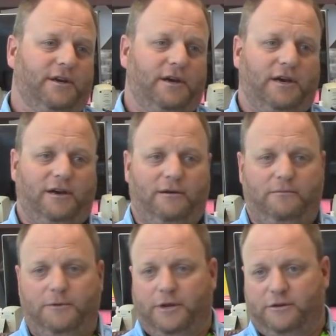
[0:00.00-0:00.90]

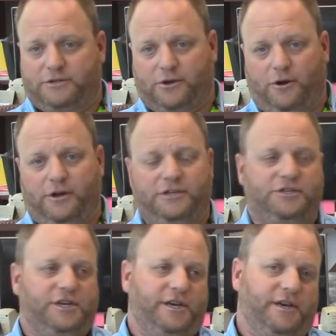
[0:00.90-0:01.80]
you know, skirted
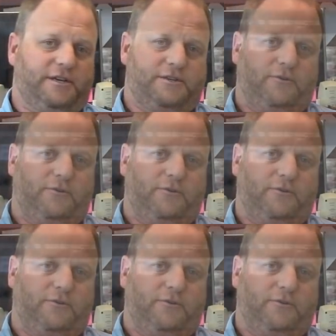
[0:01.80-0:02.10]
jigs,